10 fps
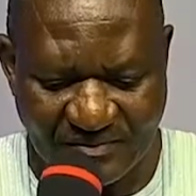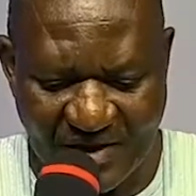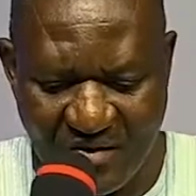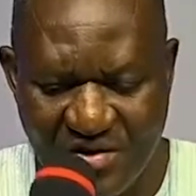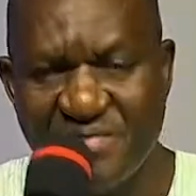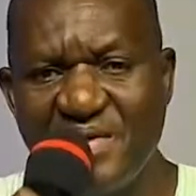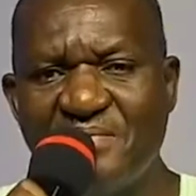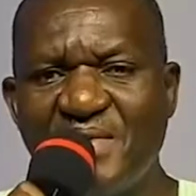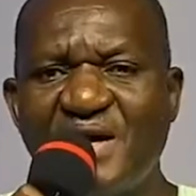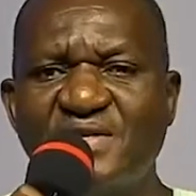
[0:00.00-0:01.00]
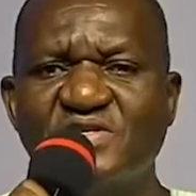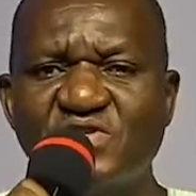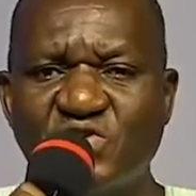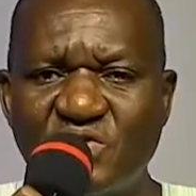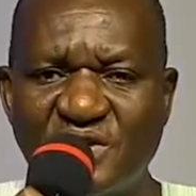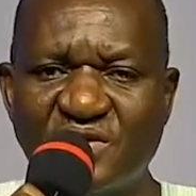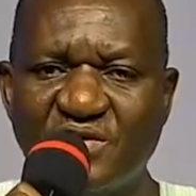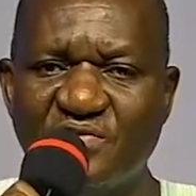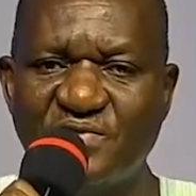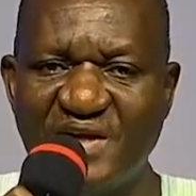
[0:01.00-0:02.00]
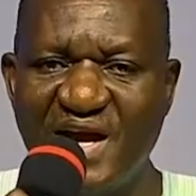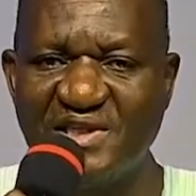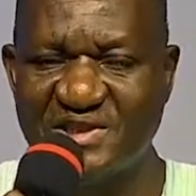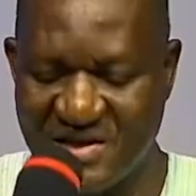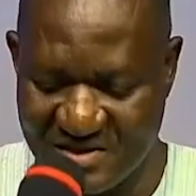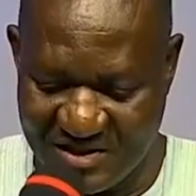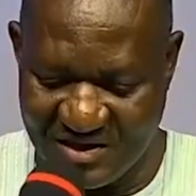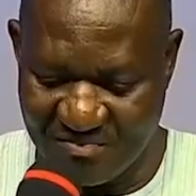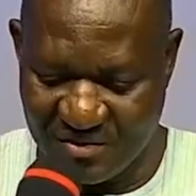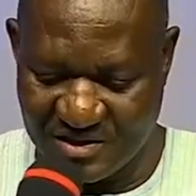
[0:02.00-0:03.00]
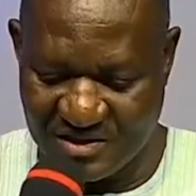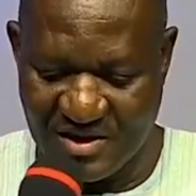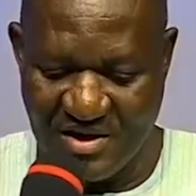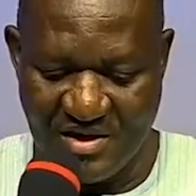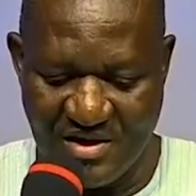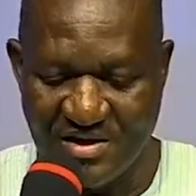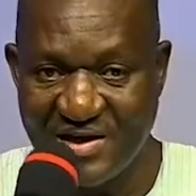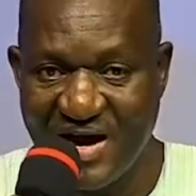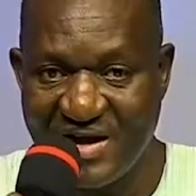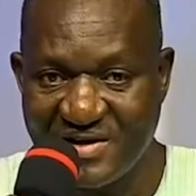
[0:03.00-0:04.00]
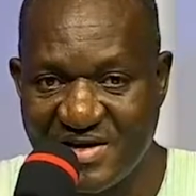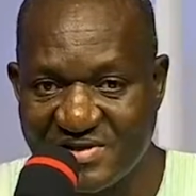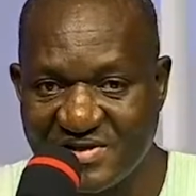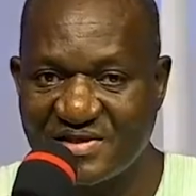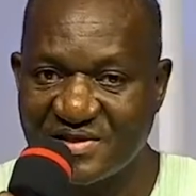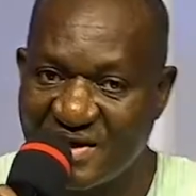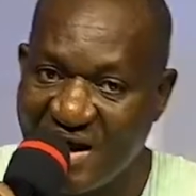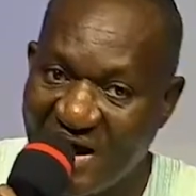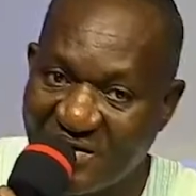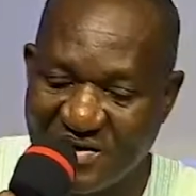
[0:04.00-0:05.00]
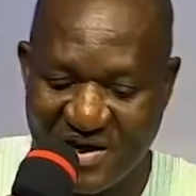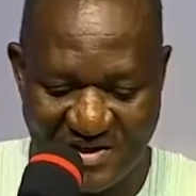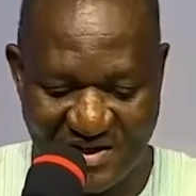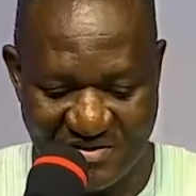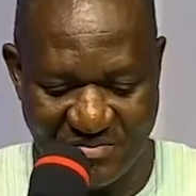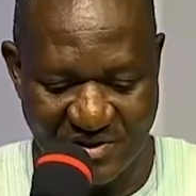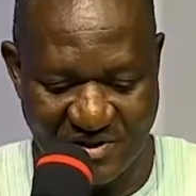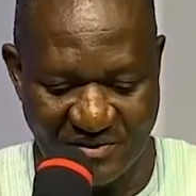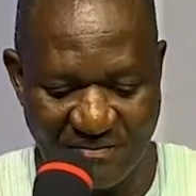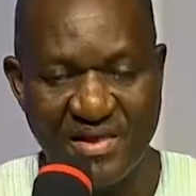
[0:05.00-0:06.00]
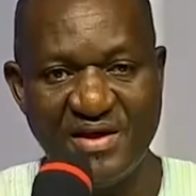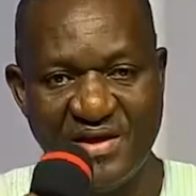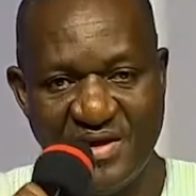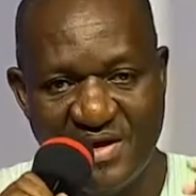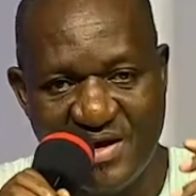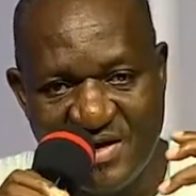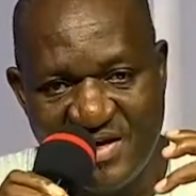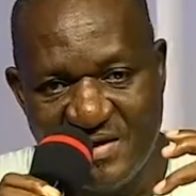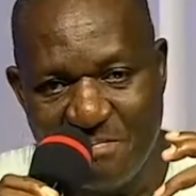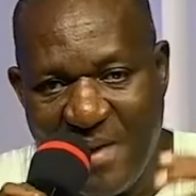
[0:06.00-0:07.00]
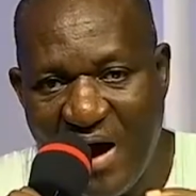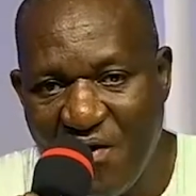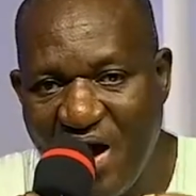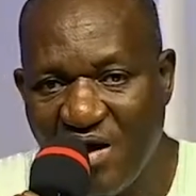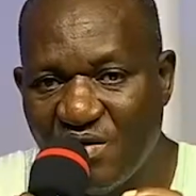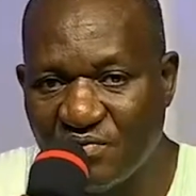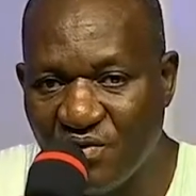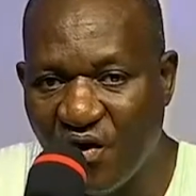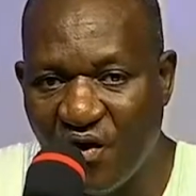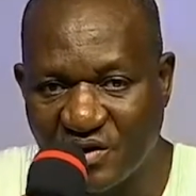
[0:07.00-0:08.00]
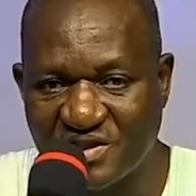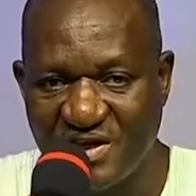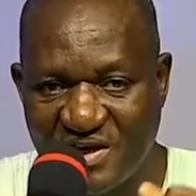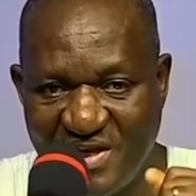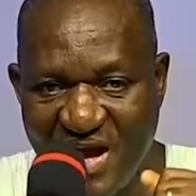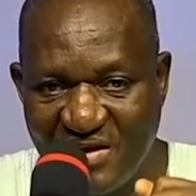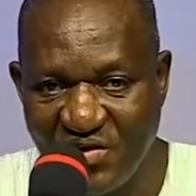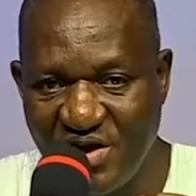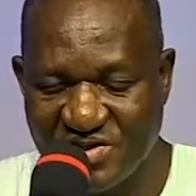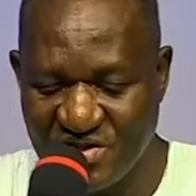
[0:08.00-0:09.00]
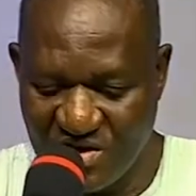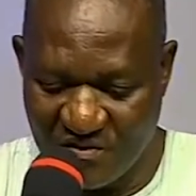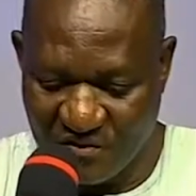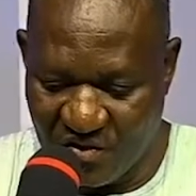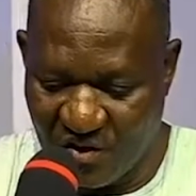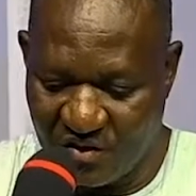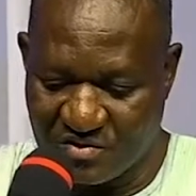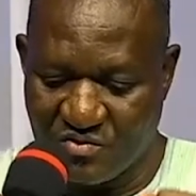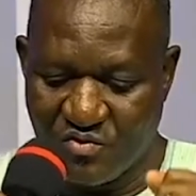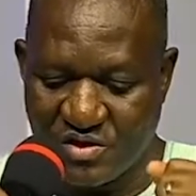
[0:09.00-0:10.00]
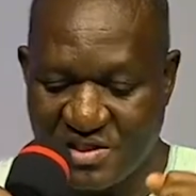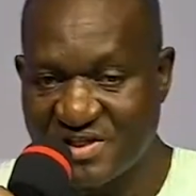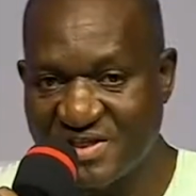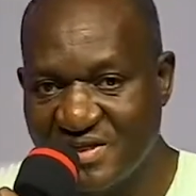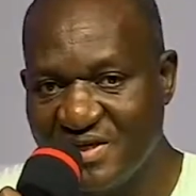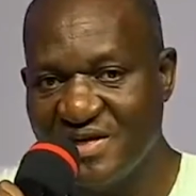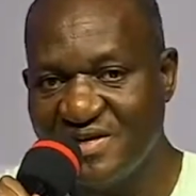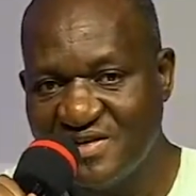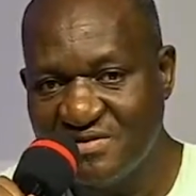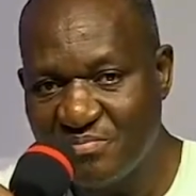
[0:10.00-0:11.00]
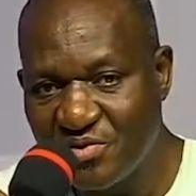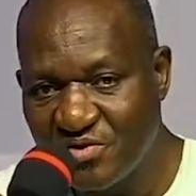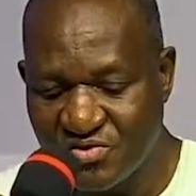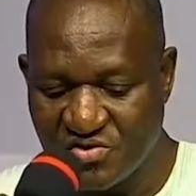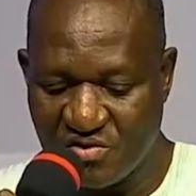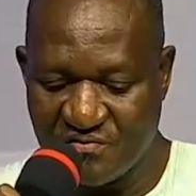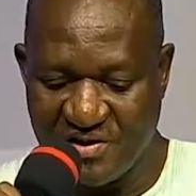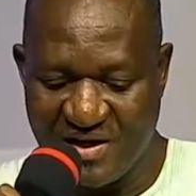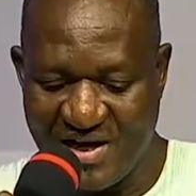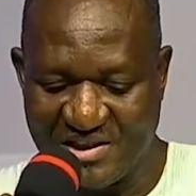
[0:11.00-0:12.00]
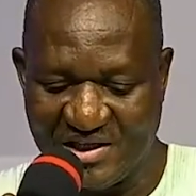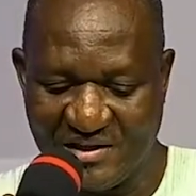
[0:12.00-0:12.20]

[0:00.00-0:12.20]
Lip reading: We remember the story of Elisha's dead body that raised another dead body. The power of God, the anointing of God, was still in the bones of Elisha,